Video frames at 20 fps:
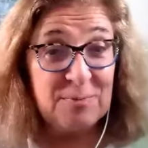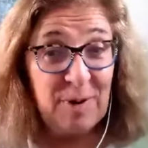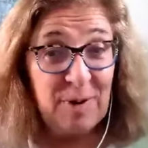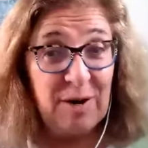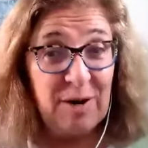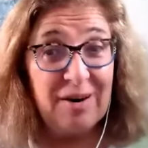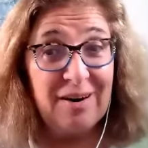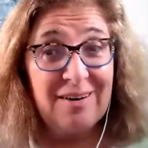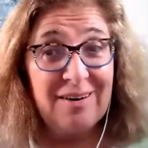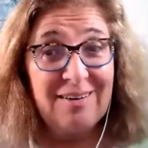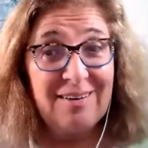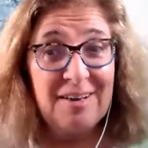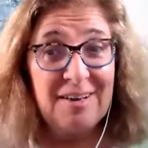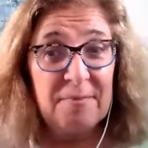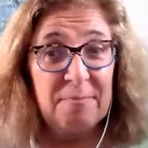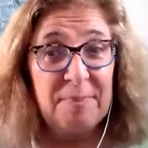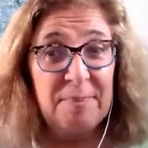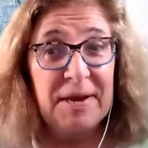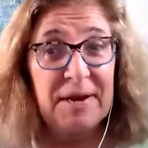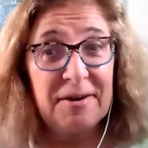part
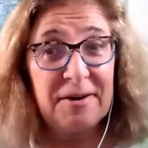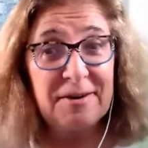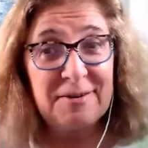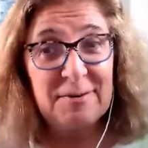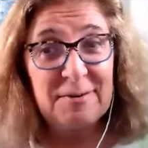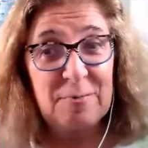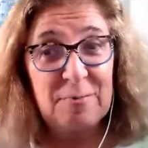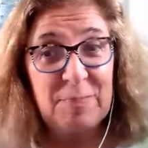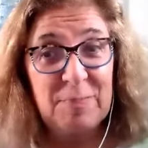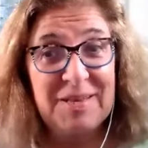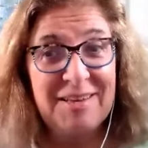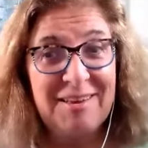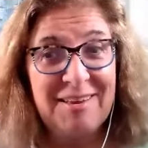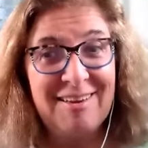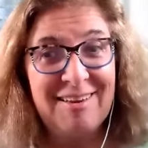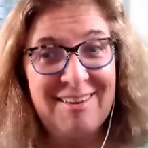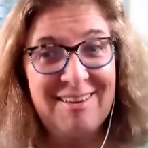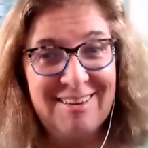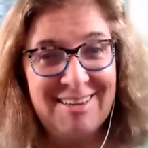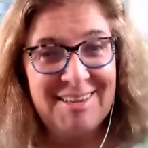about
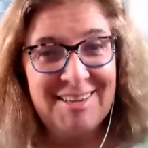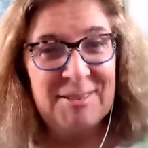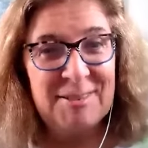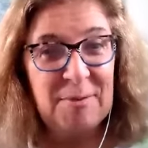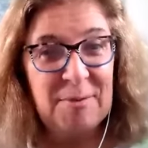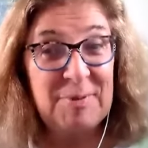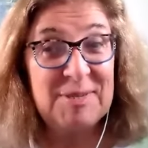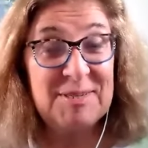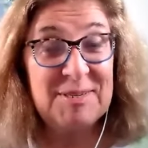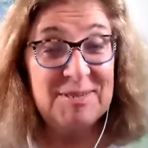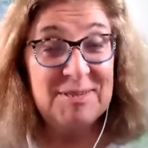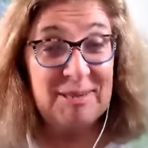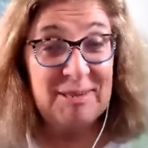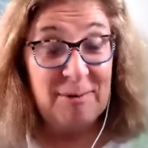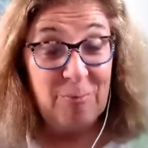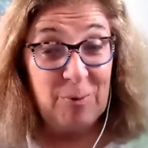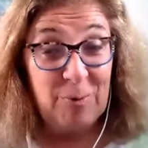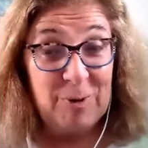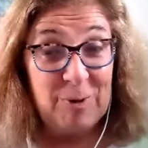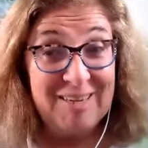being in the business
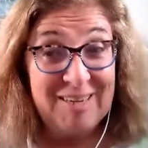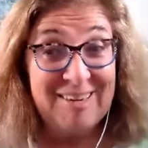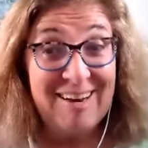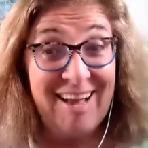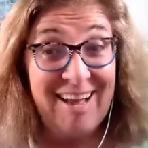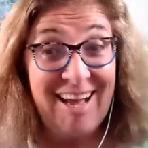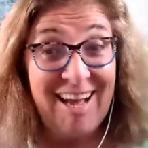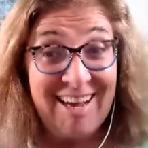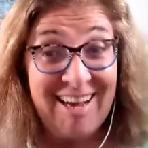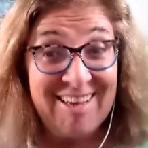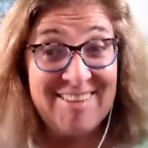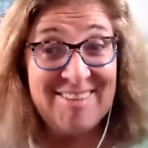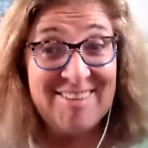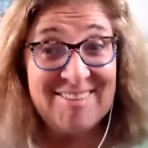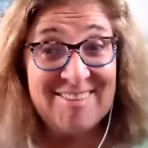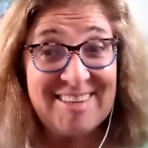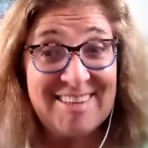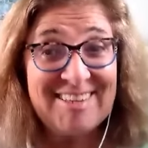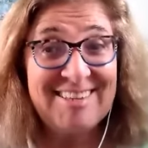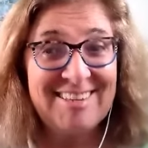that we're in, I
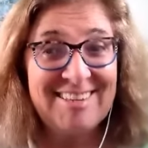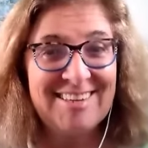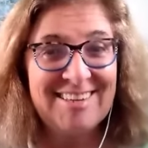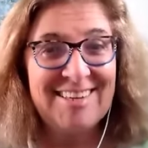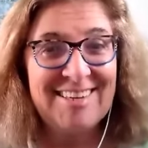think,